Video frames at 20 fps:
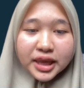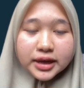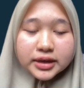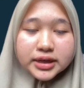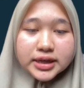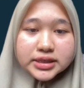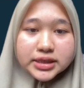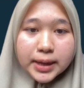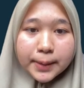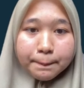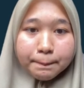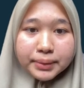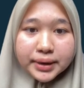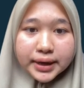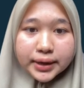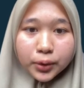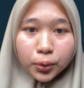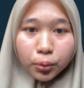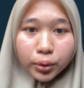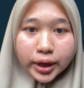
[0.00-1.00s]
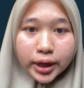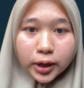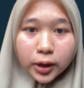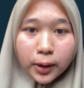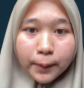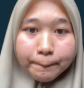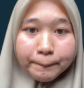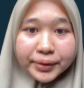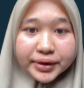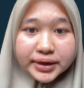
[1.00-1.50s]
This explains why
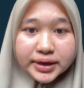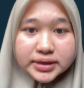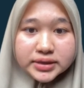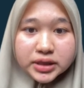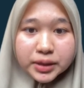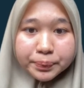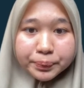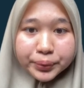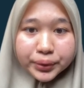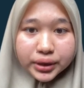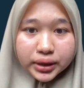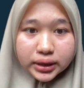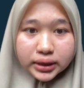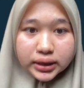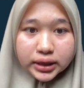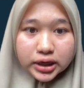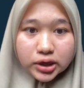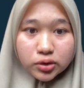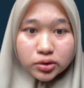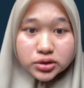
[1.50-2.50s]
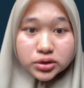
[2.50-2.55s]
companies typically